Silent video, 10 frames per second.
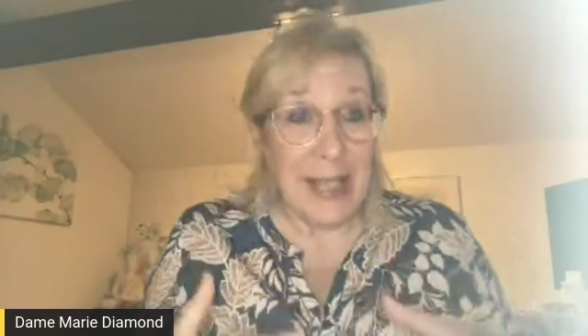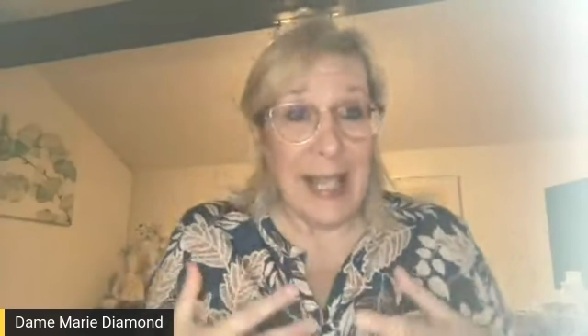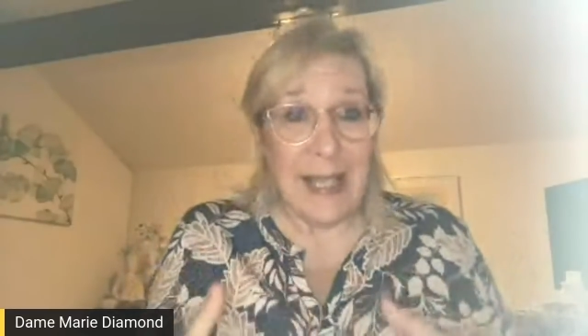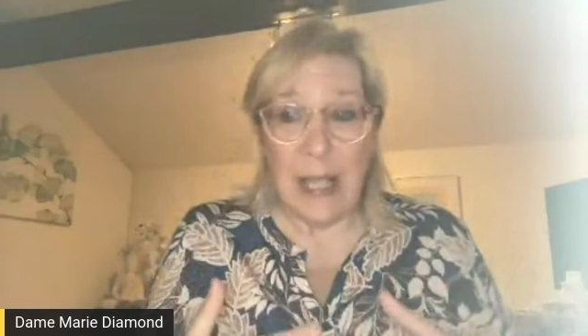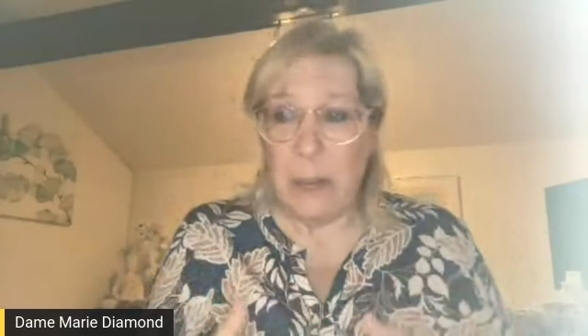
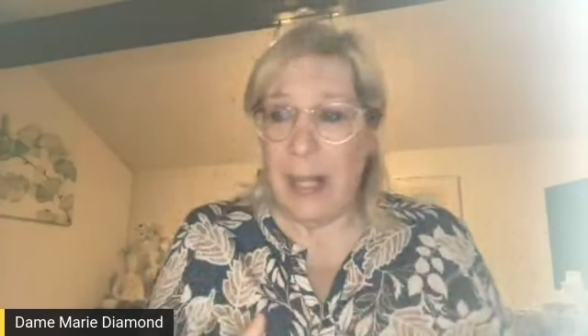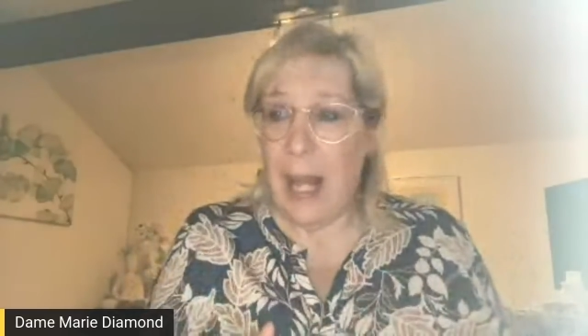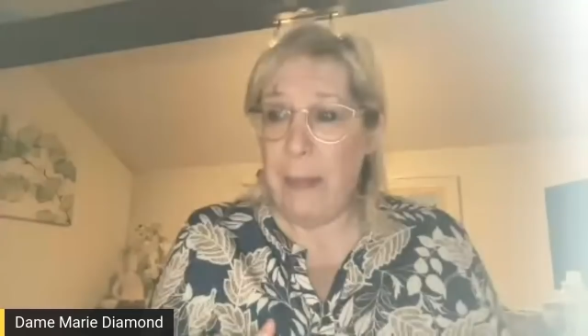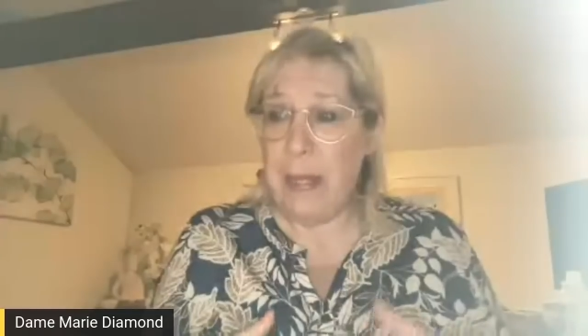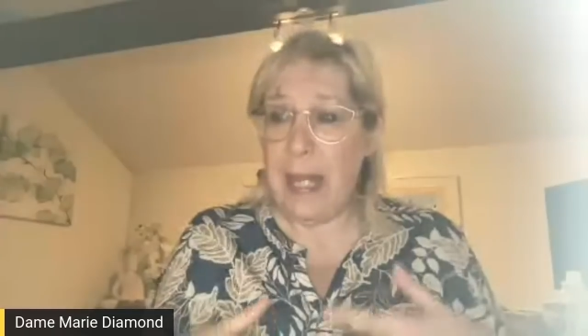things that will
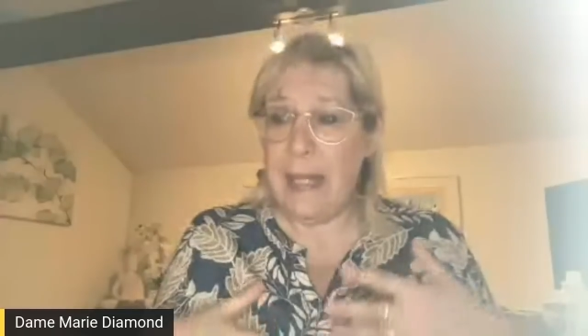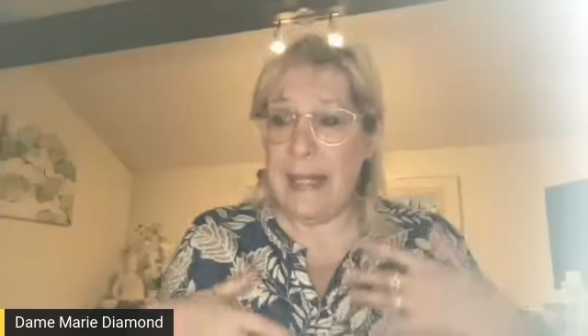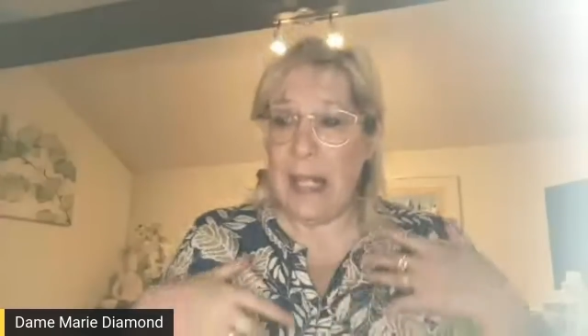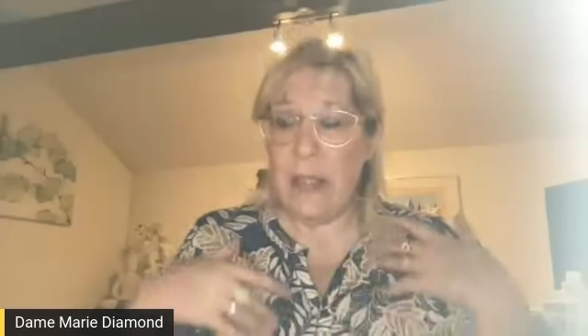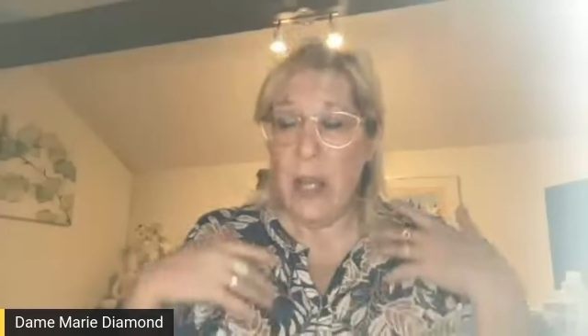happen is
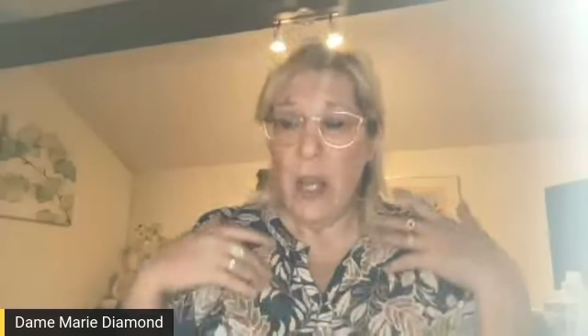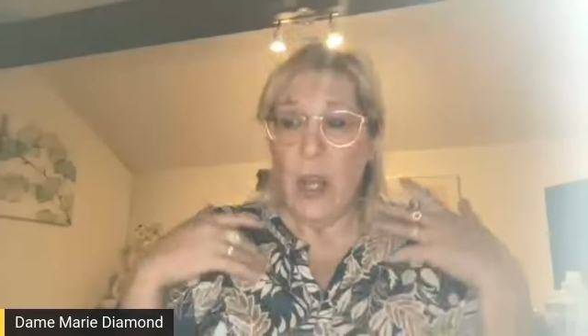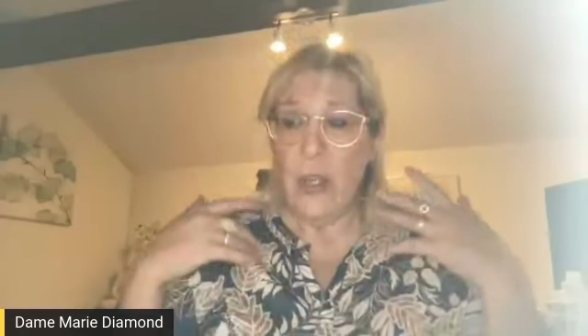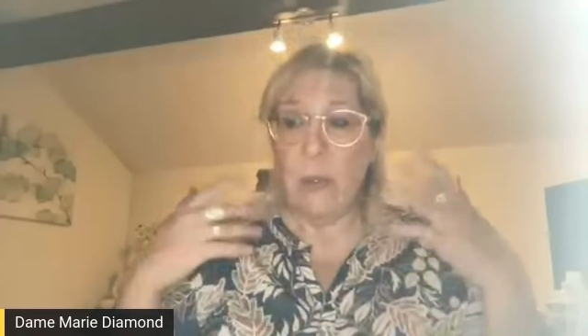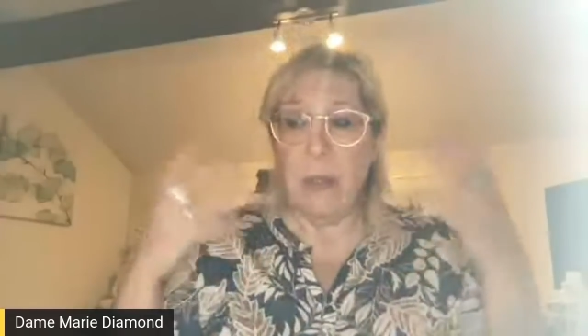that
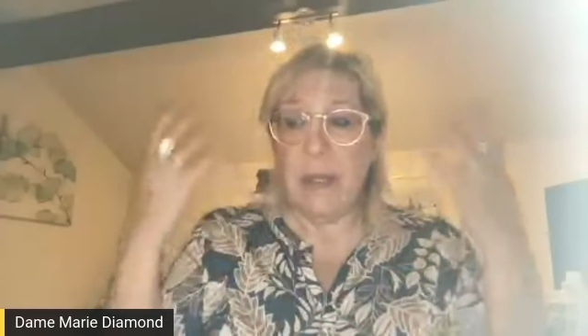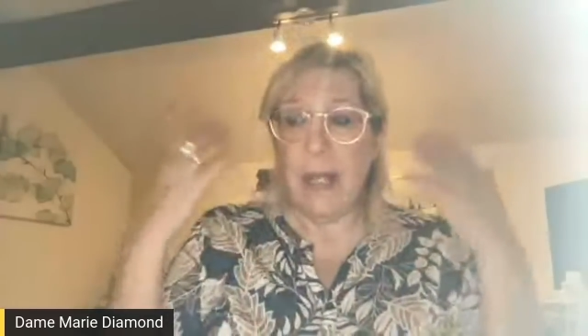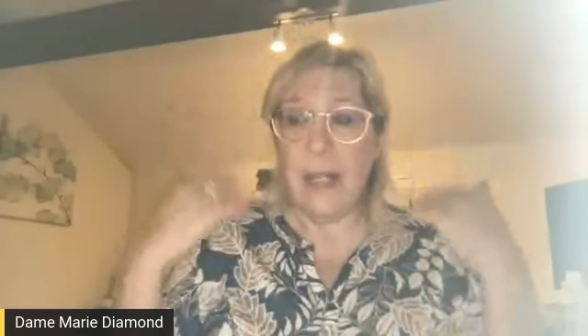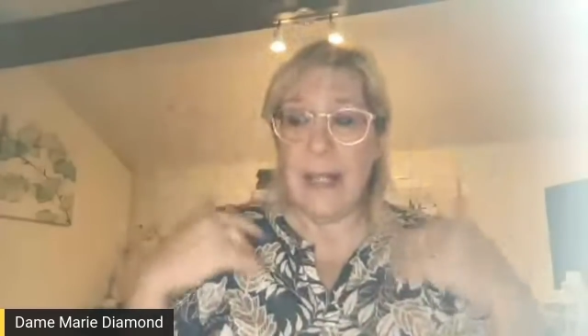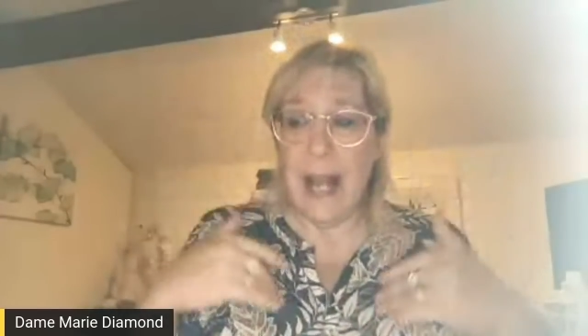you will
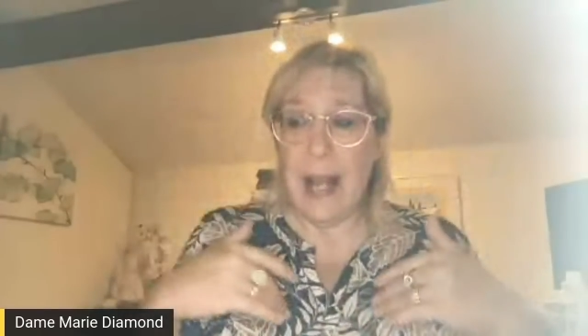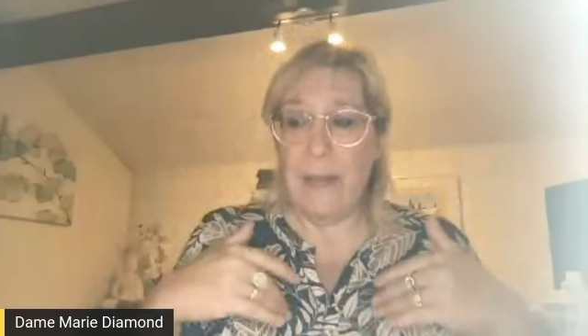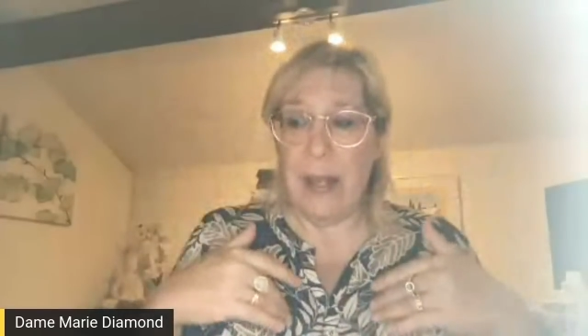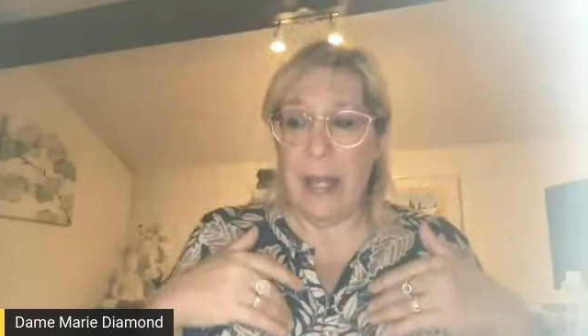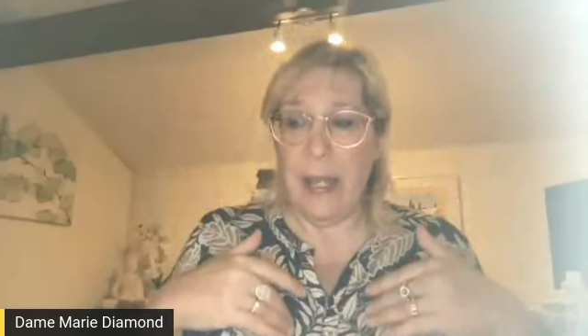start
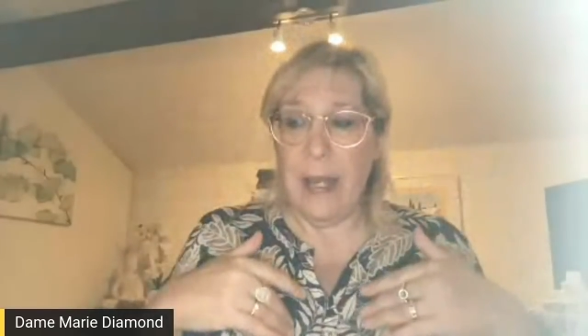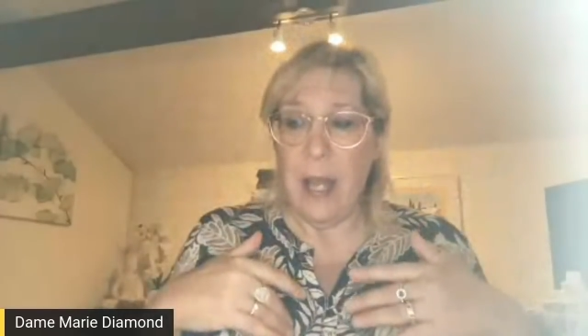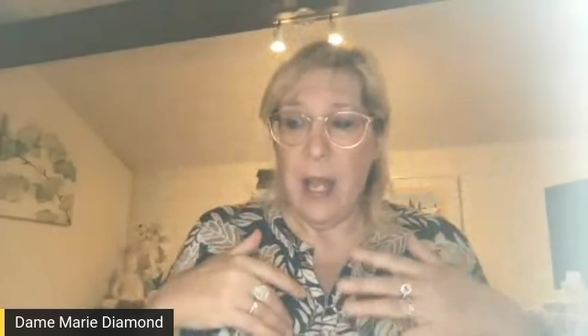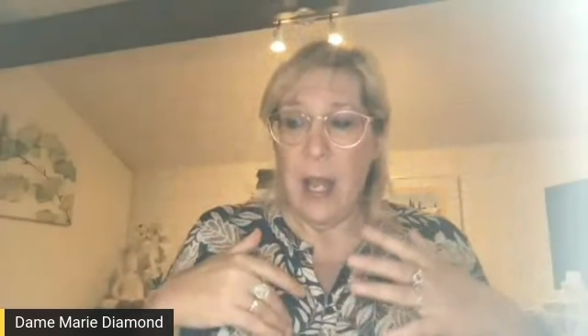having